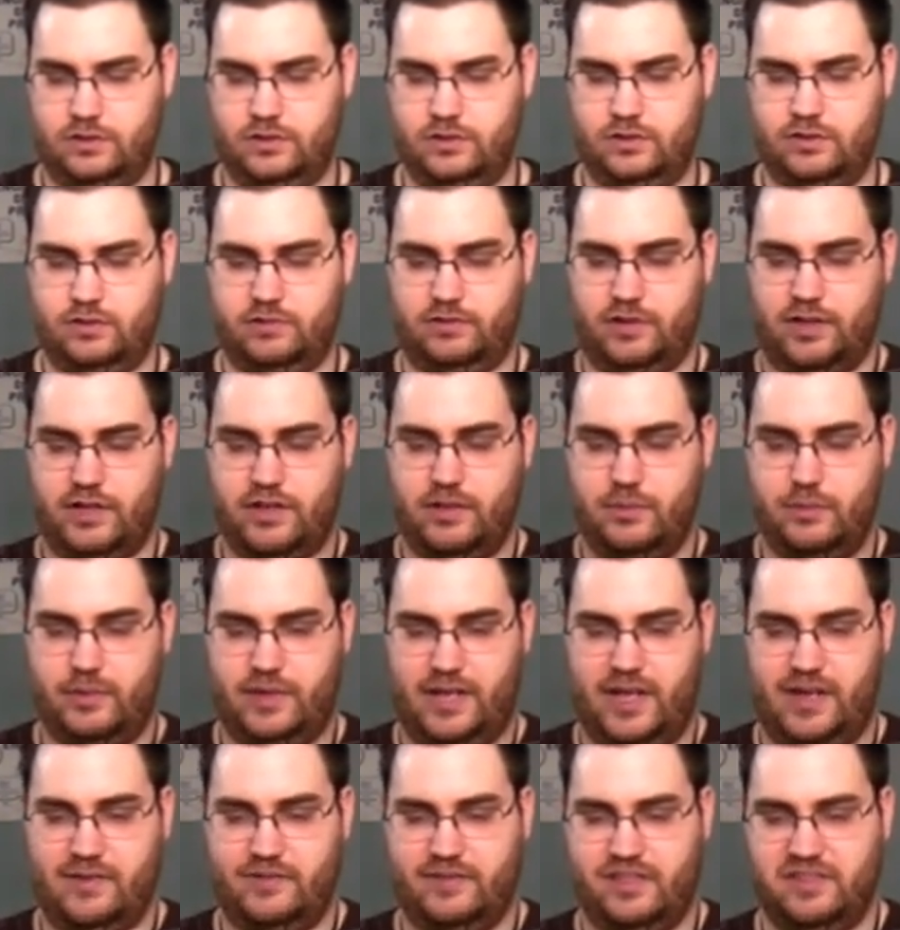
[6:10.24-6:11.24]
Alright, we
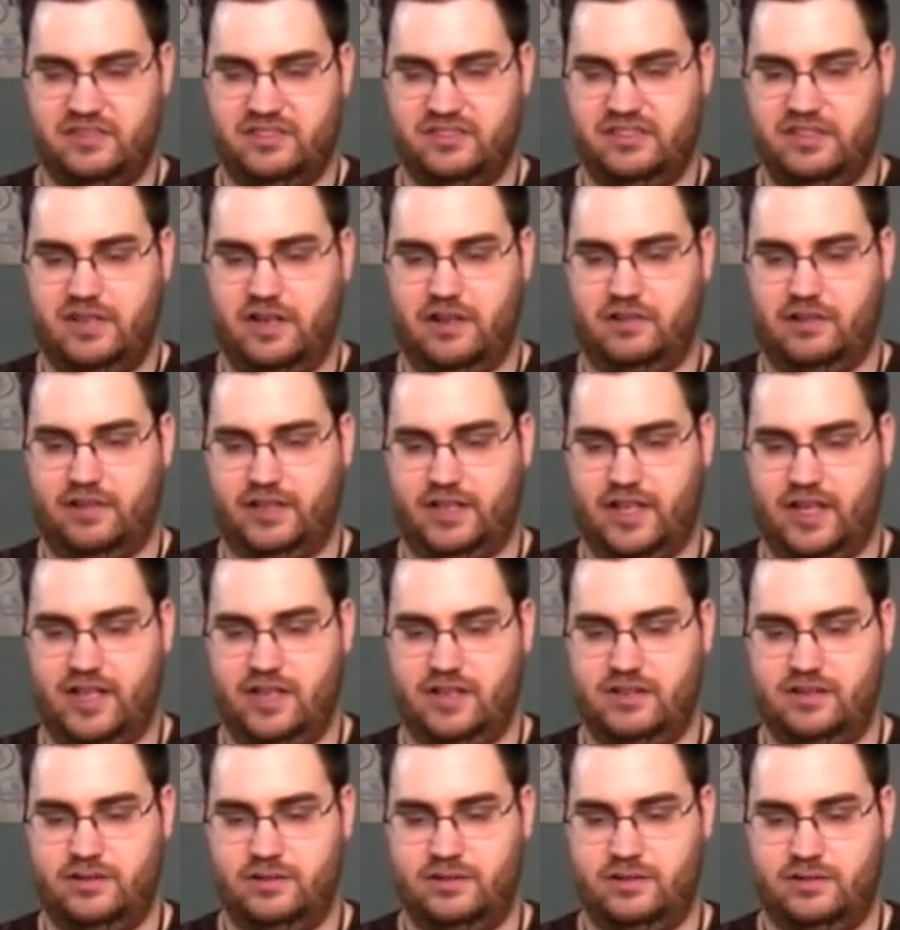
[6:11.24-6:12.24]
have the snare
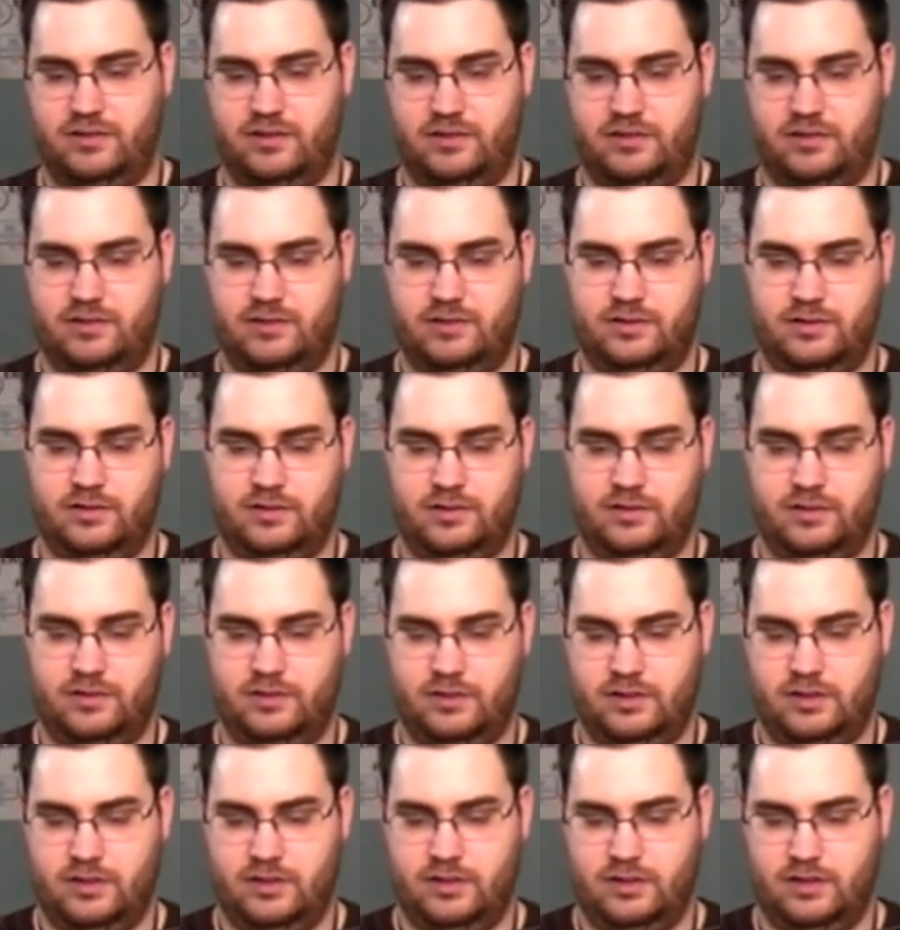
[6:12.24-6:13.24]
again.
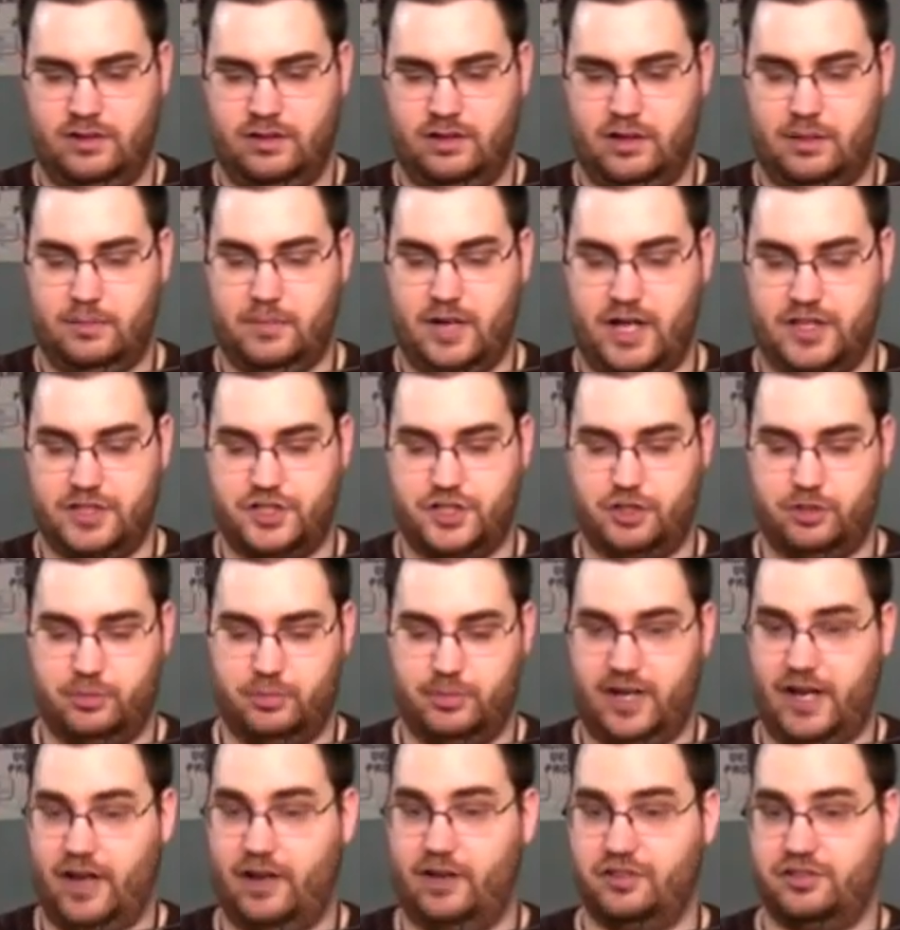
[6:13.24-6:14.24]
I'm not sure,
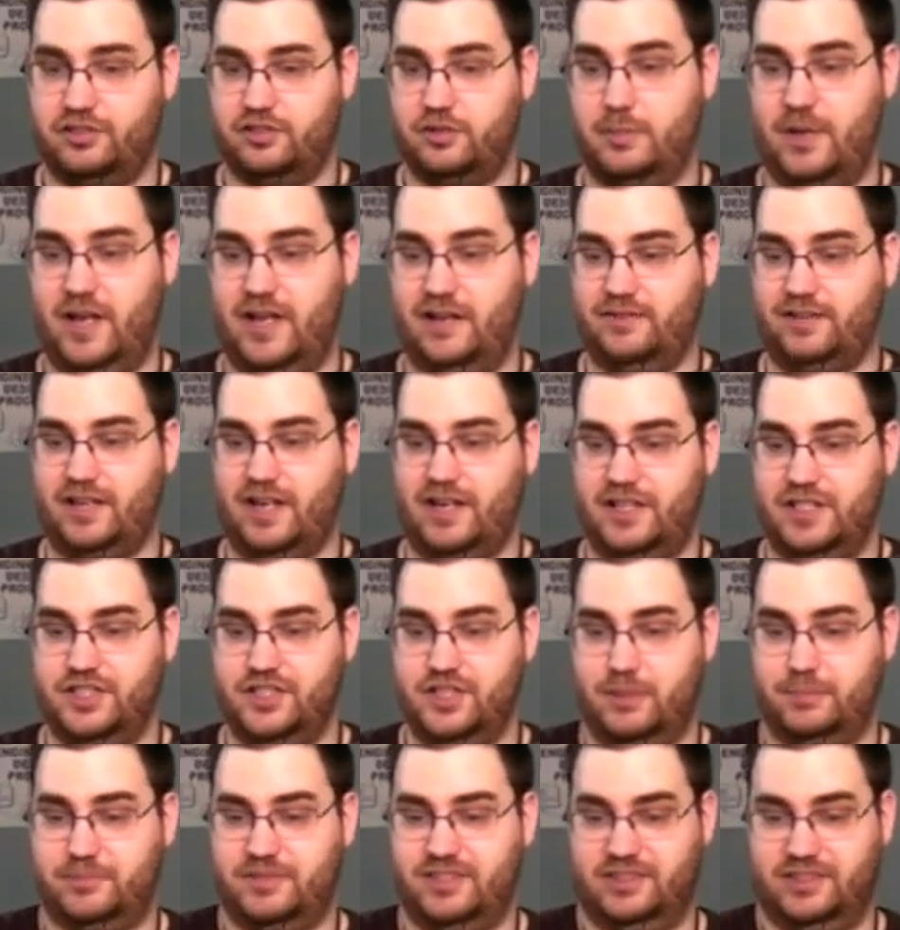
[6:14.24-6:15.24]
but I also may have kind of
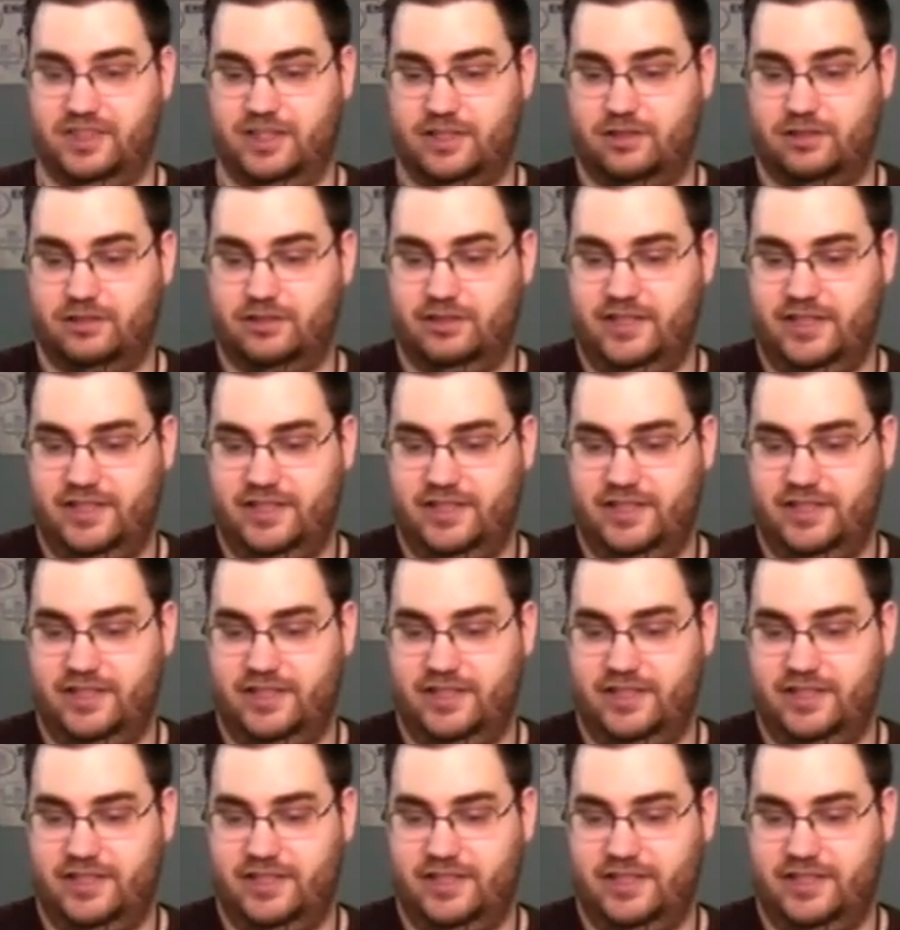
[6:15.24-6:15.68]
jumped a little.